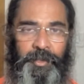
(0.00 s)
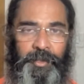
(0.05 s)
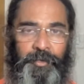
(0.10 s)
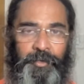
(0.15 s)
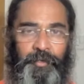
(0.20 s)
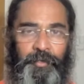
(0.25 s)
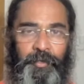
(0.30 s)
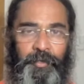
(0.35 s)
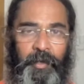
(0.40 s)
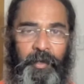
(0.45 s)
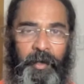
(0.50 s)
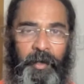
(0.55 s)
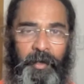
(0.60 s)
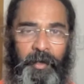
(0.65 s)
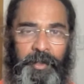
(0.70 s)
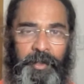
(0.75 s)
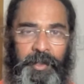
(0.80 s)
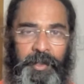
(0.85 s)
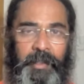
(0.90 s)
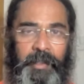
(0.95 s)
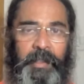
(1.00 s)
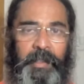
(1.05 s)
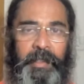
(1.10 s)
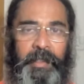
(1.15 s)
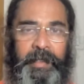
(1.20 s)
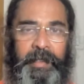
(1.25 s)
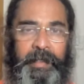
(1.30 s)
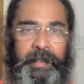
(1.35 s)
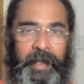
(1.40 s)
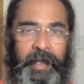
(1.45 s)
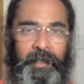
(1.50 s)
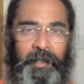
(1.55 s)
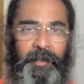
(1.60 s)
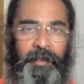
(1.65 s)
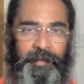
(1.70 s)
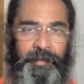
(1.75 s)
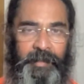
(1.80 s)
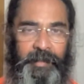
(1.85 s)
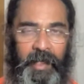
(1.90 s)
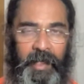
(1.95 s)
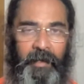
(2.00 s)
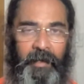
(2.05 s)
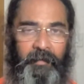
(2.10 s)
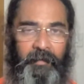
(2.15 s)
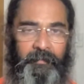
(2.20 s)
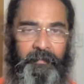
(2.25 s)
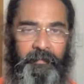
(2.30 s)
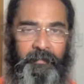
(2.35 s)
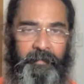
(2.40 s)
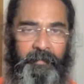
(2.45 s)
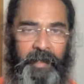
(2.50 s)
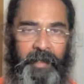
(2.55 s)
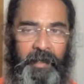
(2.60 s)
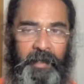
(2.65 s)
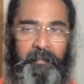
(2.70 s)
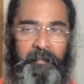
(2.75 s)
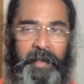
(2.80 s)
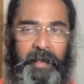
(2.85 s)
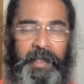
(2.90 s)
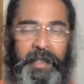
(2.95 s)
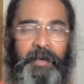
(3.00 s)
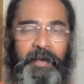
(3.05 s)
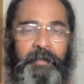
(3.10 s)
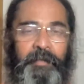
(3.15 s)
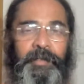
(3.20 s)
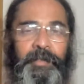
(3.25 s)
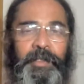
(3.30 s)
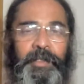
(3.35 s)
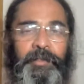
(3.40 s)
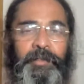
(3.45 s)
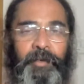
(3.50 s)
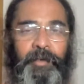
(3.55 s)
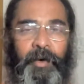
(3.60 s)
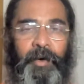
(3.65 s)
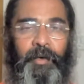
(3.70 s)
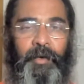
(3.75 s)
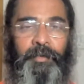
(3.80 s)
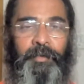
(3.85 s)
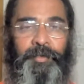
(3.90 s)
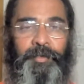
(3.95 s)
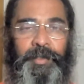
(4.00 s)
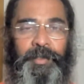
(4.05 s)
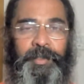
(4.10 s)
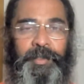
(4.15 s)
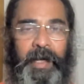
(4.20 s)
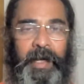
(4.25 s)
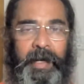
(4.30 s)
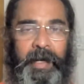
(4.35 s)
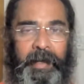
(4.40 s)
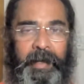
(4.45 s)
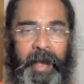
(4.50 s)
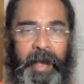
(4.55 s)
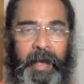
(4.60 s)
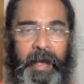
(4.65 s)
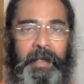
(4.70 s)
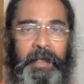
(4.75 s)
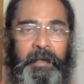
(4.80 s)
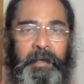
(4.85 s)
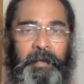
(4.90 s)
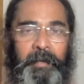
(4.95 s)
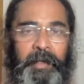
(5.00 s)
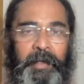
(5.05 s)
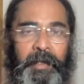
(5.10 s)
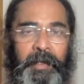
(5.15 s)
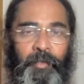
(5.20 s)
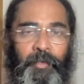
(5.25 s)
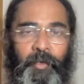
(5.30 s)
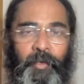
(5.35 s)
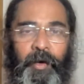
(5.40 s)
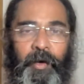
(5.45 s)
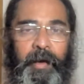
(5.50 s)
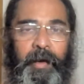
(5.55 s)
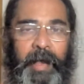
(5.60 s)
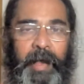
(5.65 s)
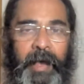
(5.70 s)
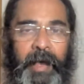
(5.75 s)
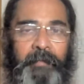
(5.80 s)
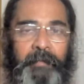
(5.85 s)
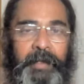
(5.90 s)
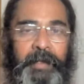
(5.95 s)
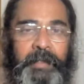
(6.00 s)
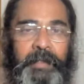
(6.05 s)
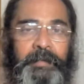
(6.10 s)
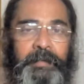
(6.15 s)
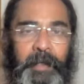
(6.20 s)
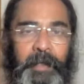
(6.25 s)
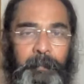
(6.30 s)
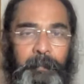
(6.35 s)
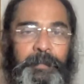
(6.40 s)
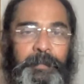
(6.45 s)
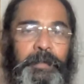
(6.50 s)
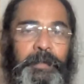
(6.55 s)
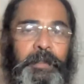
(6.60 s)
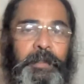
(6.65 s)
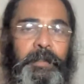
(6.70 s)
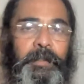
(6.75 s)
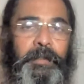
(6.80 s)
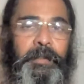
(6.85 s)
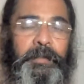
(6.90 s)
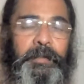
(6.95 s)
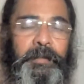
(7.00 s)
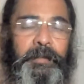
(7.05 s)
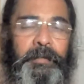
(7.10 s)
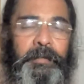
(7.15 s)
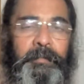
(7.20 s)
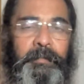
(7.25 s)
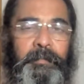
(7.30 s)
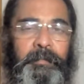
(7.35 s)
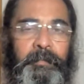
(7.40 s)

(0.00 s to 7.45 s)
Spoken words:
to constantly tell yourself that many of these thoughts which are attacking me do not have any substance.